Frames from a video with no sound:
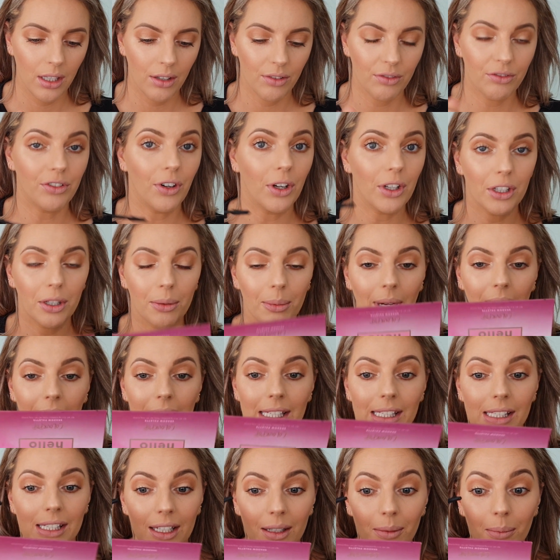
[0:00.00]

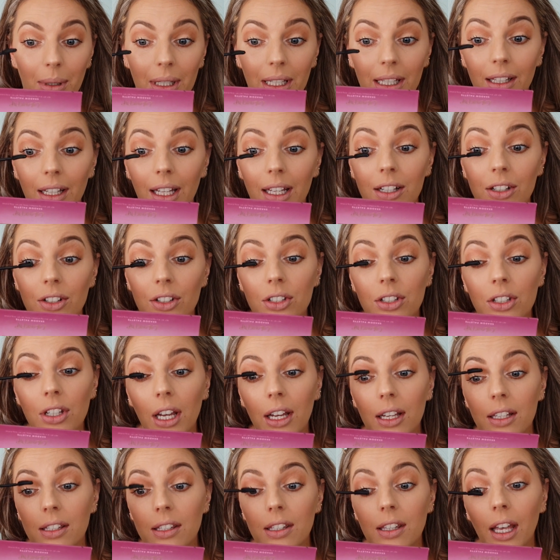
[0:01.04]
volumizing, but
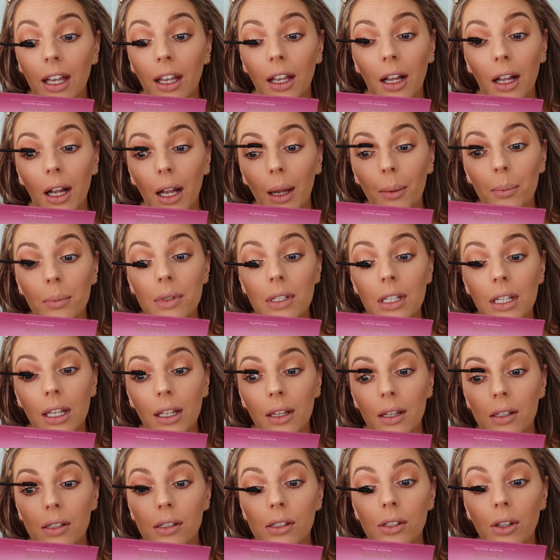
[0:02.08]
they clump
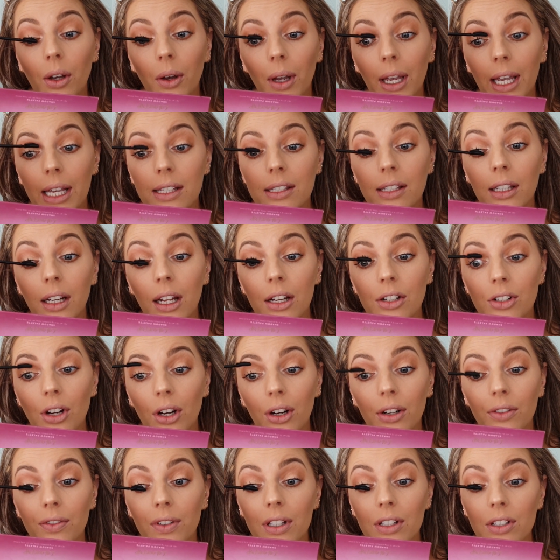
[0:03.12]
together so easy, and I don't
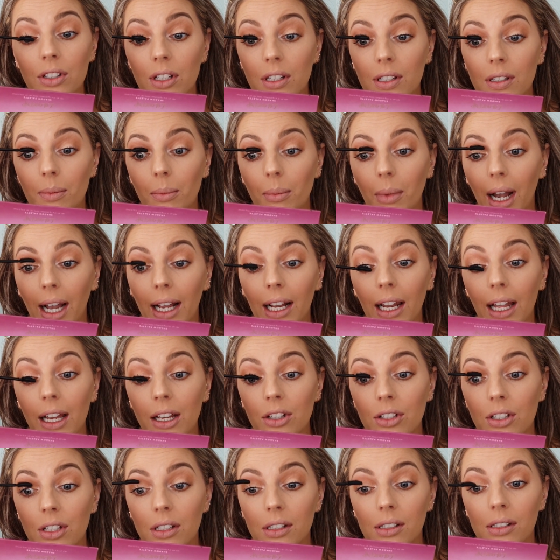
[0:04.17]
know if it's just my
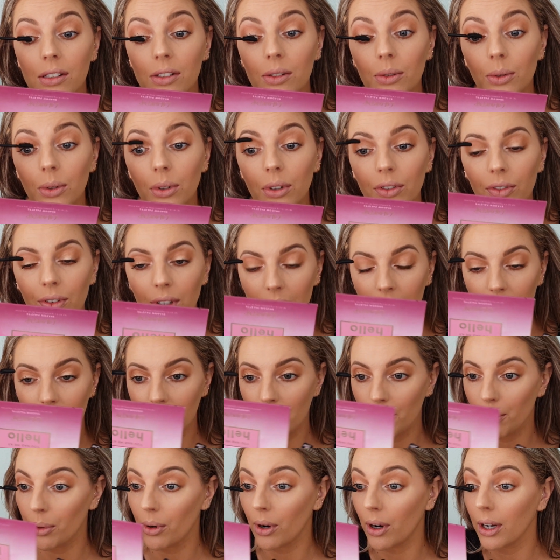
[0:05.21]
lashes or if it is the
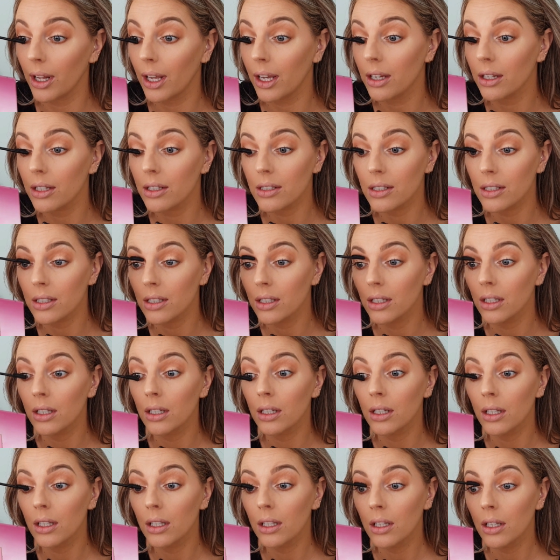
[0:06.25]
product,
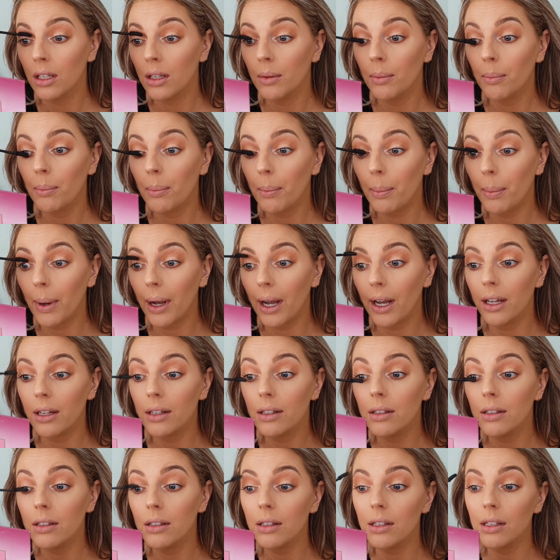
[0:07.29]
but
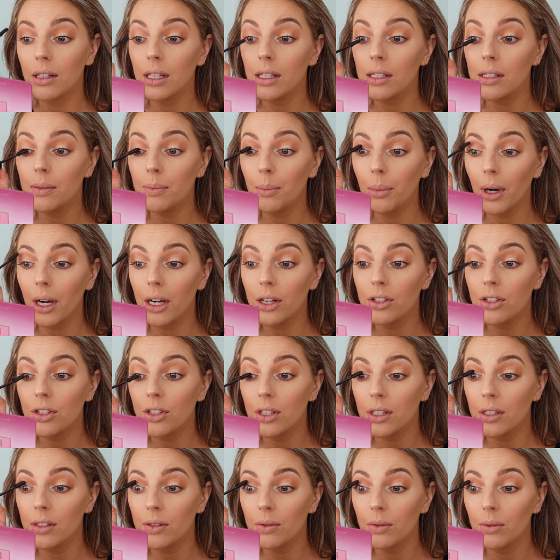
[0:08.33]
this brush
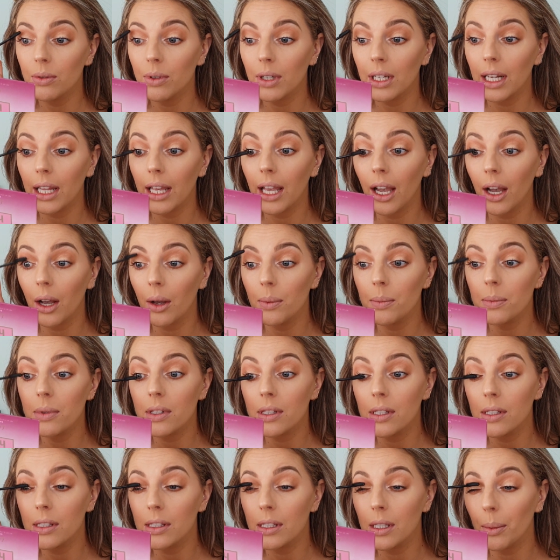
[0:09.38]
just really helps
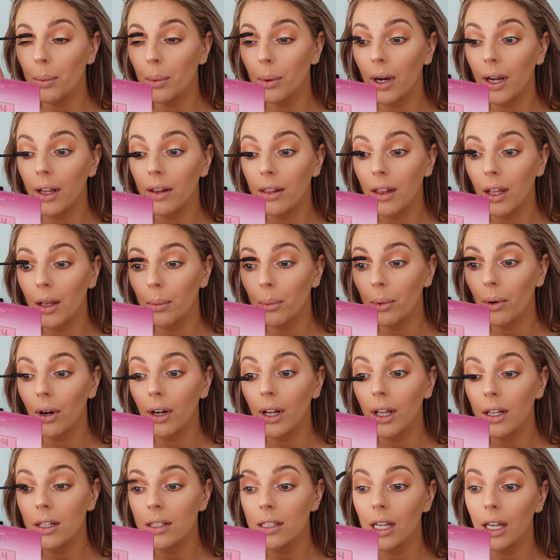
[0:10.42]
to separate that
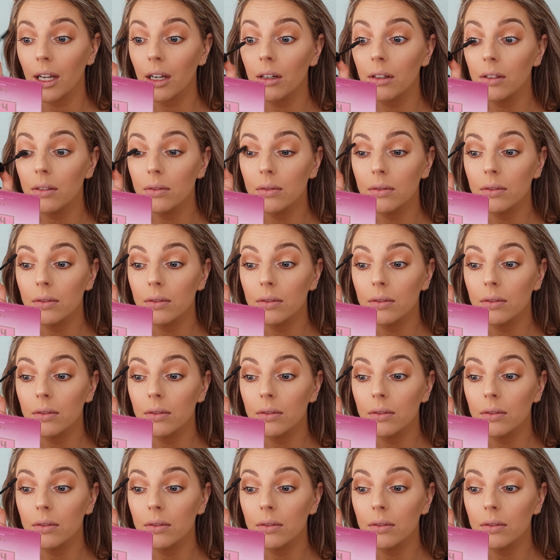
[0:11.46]
product out.